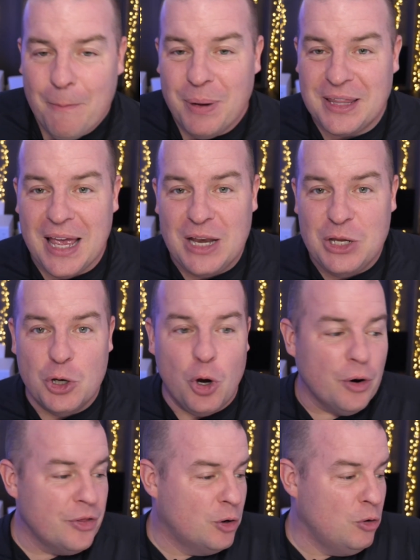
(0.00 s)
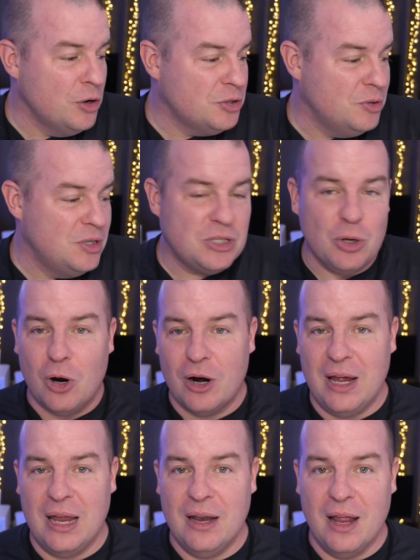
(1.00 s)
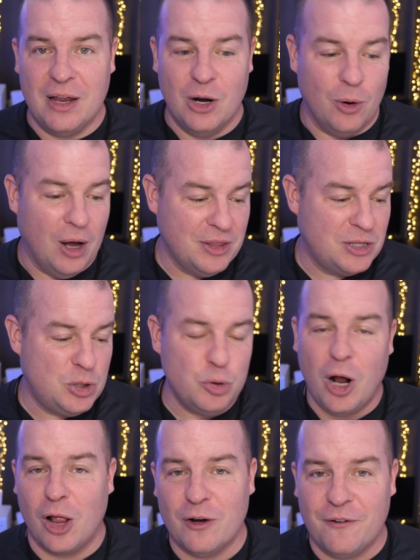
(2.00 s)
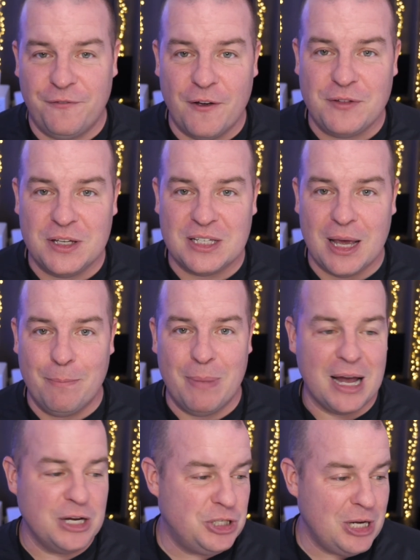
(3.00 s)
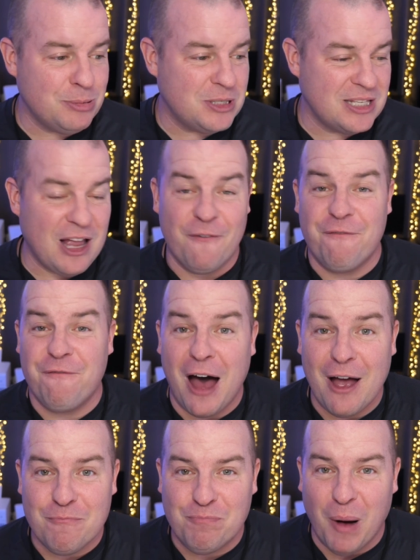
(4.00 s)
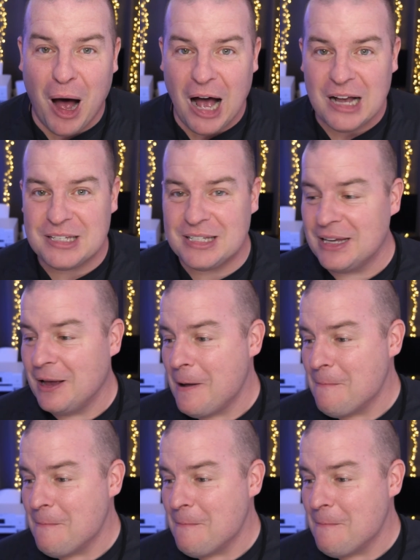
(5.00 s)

But then you go to the grocery store and, you know, a $2.50 bag of chips is now 5 bucks.